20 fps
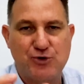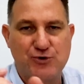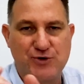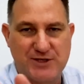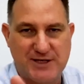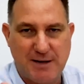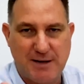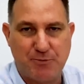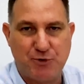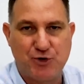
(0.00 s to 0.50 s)

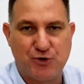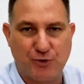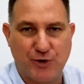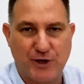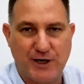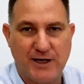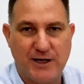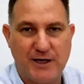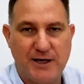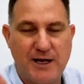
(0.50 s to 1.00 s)
step three.
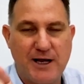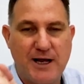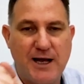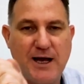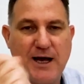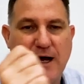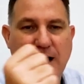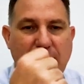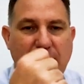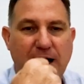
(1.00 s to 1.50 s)

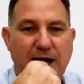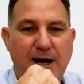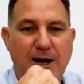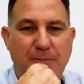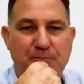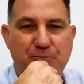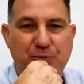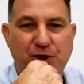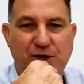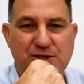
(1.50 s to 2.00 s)

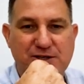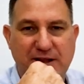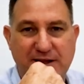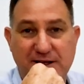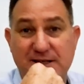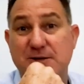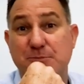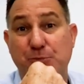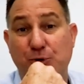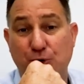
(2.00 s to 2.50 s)
So
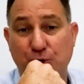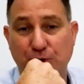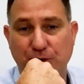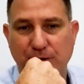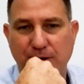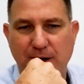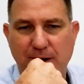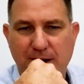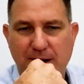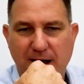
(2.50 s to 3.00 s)
that's important.
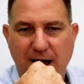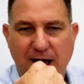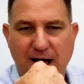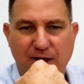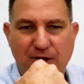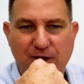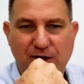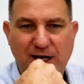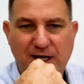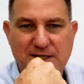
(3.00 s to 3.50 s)

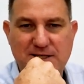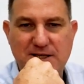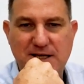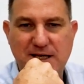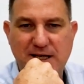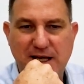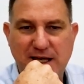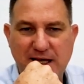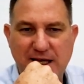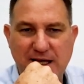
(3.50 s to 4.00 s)
The next thing
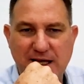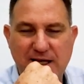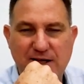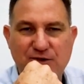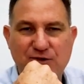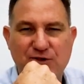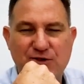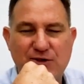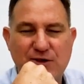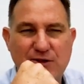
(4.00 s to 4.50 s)

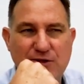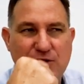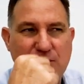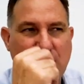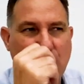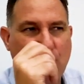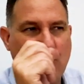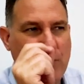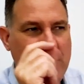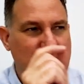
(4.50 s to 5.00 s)
is
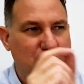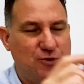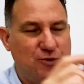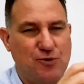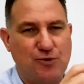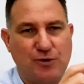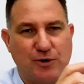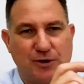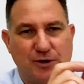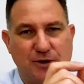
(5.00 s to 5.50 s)
that when
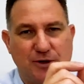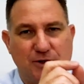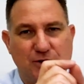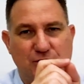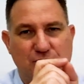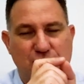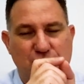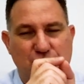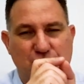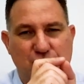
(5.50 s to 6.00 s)
you're
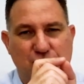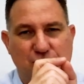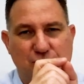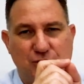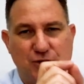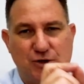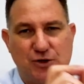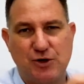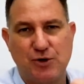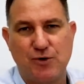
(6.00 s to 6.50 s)

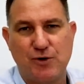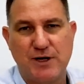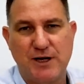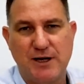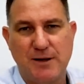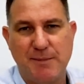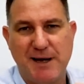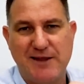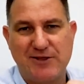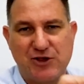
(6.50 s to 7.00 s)
talking
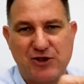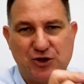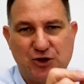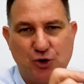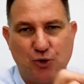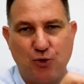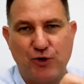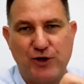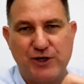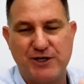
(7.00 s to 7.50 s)
about
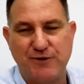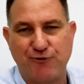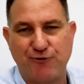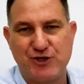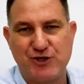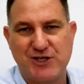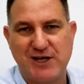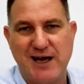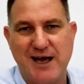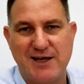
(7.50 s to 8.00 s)
all the
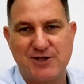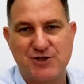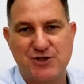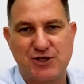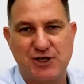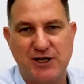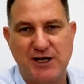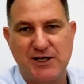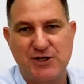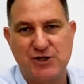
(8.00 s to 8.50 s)
different tasks
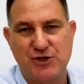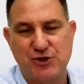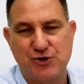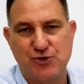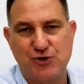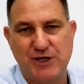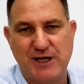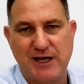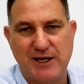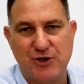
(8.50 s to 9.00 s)
you need to do
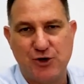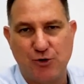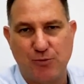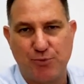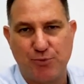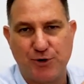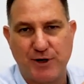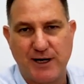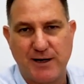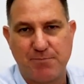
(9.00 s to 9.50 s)
to get your
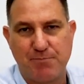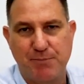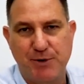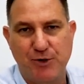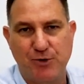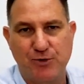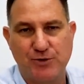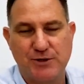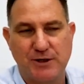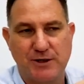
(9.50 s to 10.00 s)
product
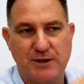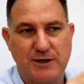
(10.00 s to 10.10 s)
built,